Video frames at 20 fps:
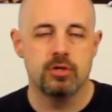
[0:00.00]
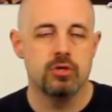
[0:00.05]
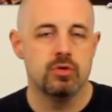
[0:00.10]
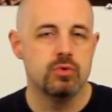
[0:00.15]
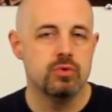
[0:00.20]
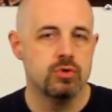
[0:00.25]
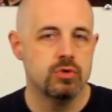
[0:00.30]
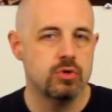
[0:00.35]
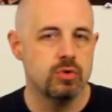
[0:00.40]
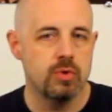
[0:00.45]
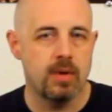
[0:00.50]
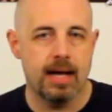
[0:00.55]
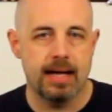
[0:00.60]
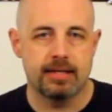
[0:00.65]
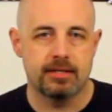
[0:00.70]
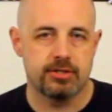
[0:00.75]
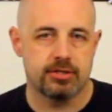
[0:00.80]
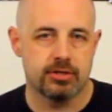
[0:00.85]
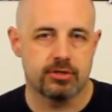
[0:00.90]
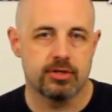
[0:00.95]
you knew how
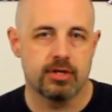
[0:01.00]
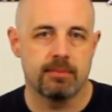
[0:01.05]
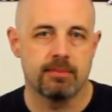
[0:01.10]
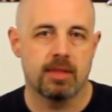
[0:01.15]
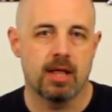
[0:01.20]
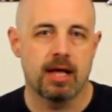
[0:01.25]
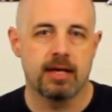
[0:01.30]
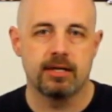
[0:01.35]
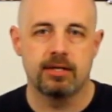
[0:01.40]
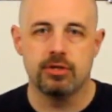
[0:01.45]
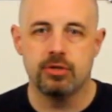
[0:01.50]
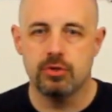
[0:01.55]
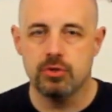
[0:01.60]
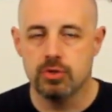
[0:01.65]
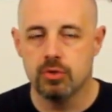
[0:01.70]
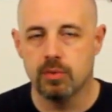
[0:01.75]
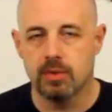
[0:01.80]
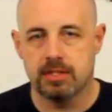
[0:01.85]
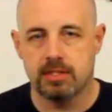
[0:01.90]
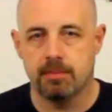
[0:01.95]
to streamline, and you
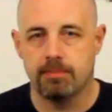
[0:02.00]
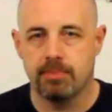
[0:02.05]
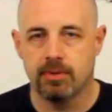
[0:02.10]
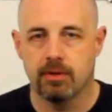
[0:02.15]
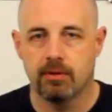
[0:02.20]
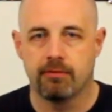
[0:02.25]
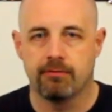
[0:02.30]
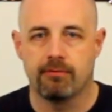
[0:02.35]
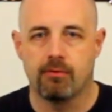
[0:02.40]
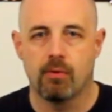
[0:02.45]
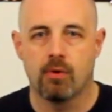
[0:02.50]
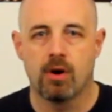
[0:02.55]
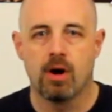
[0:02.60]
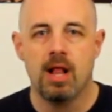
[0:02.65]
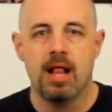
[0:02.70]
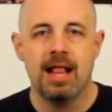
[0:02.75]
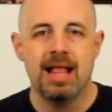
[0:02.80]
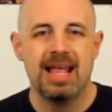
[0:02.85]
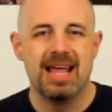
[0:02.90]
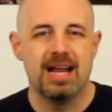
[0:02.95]
knew what to build for,